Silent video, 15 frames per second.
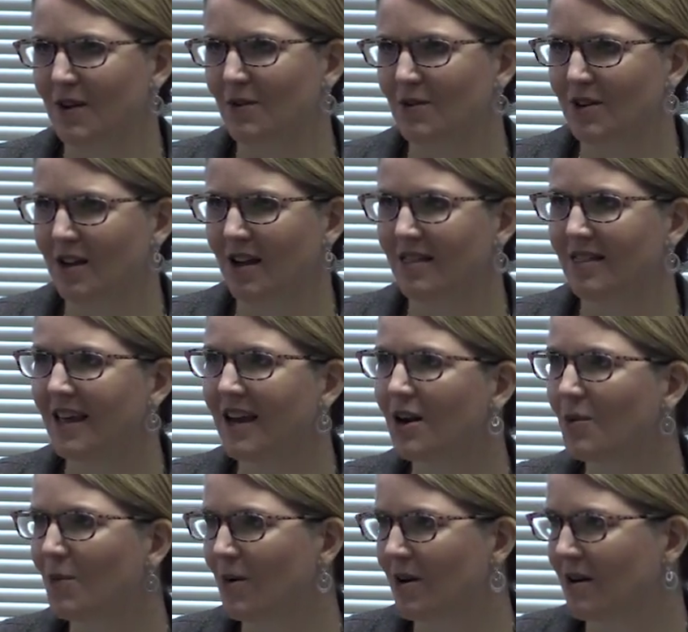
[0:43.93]
founded on
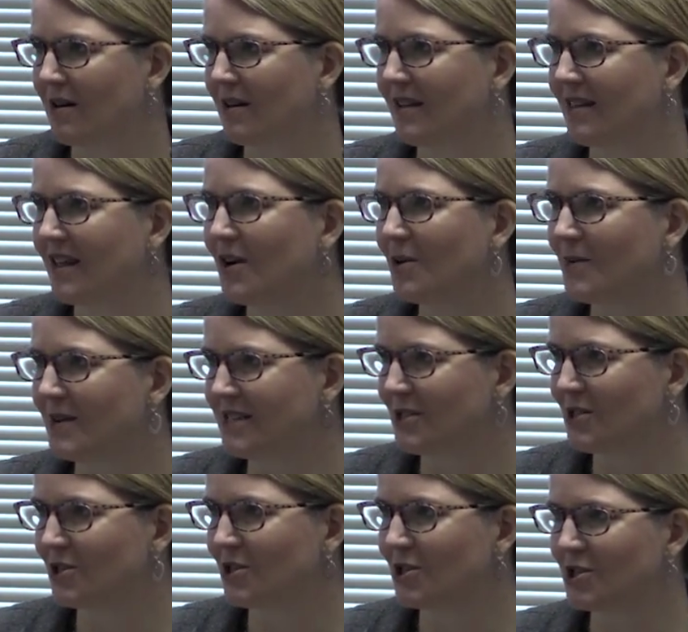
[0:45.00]
their work and their
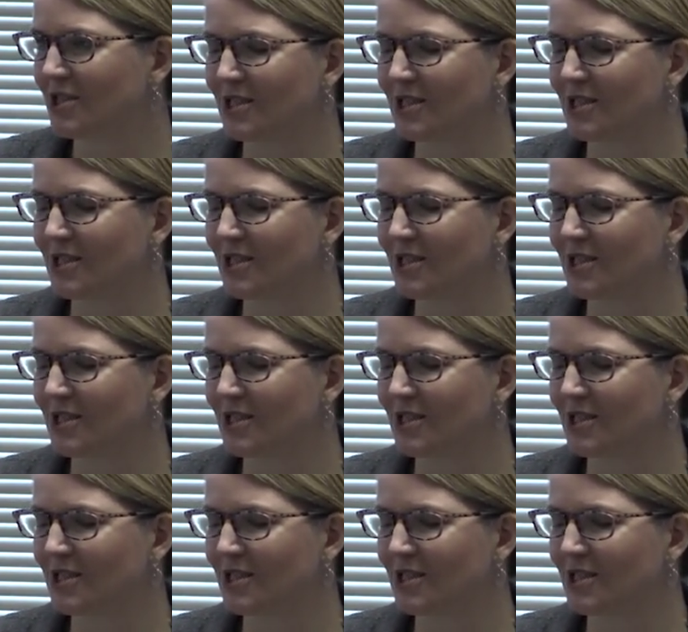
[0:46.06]
research,